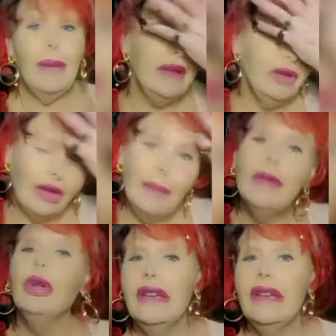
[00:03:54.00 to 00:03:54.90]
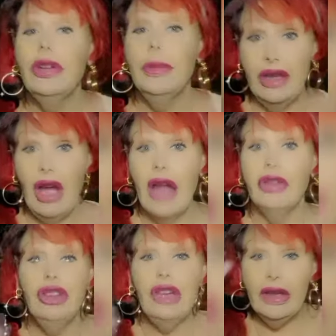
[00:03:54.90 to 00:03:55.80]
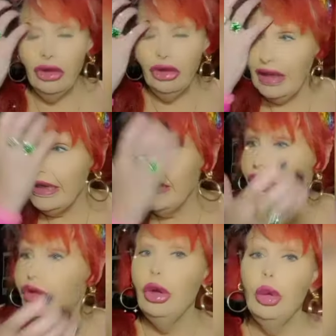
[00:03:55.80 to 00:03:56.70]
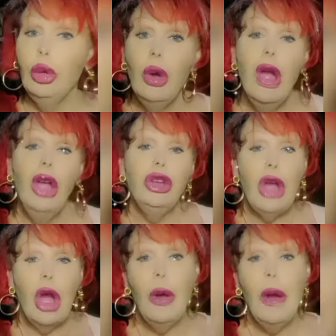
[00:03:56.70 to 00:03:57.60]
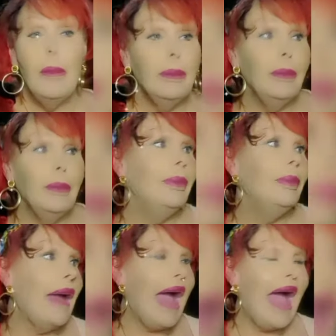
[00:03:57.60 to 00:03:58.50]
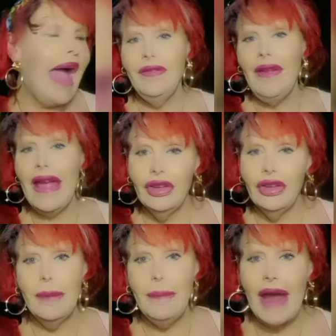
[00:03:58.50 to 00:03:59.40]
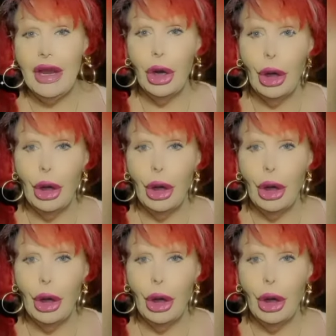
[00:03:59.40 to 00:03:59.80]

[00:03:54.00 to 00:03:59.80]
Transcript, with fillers: something really needs to be done. She she needs to you know having fans get mad at her